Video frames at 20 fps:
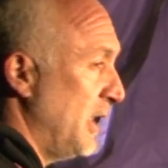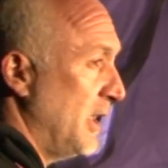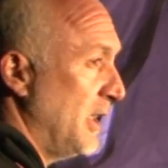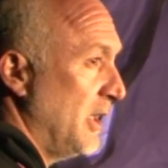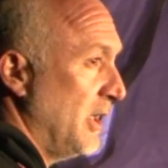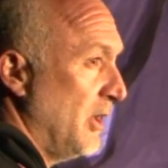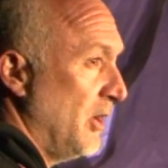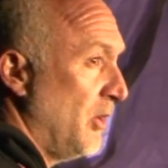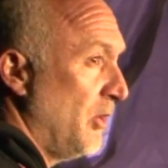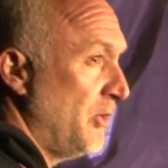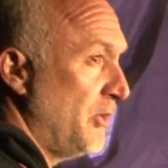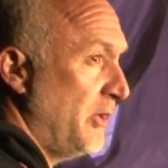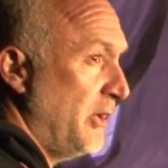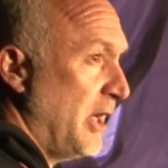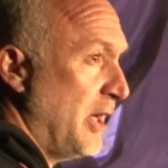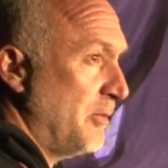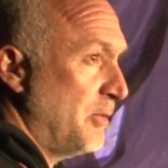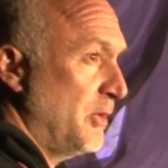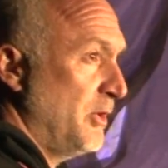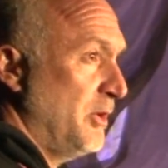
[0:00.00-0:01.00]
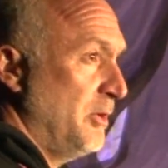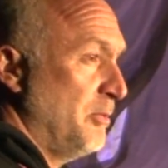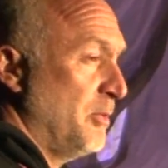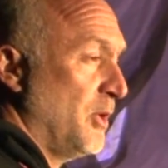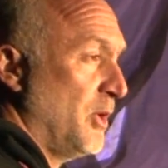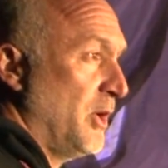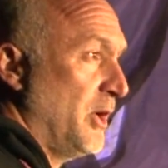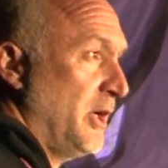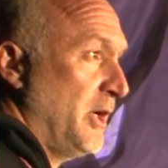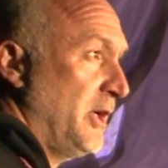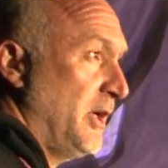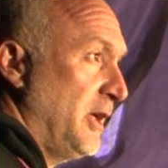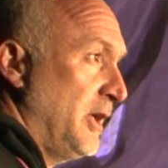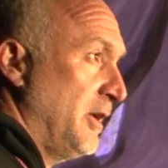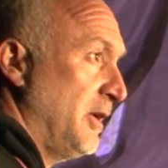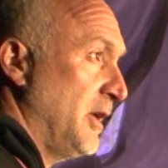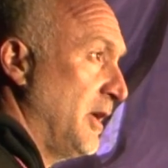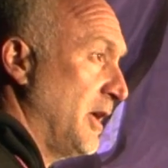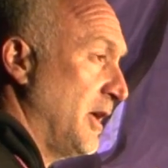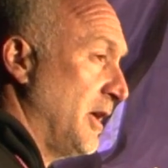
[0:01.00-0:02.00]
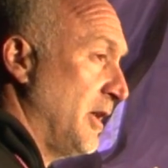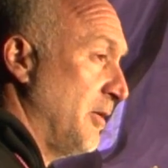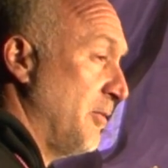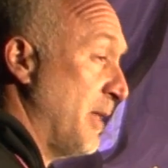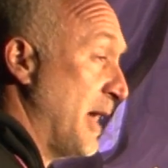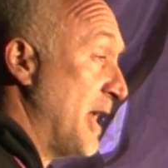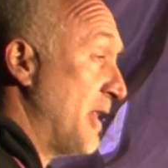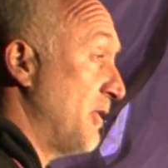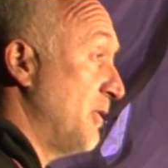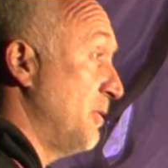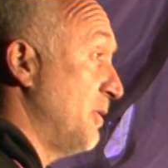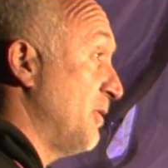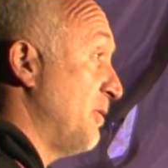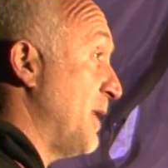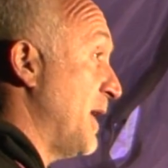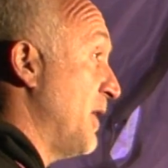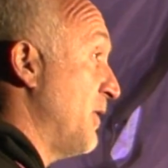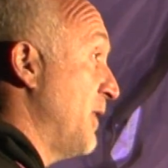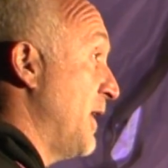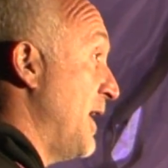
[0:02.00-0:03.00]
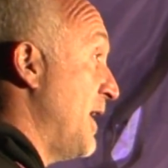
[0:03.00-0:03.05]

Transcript: an older neighborhood boy in the bathroom of my own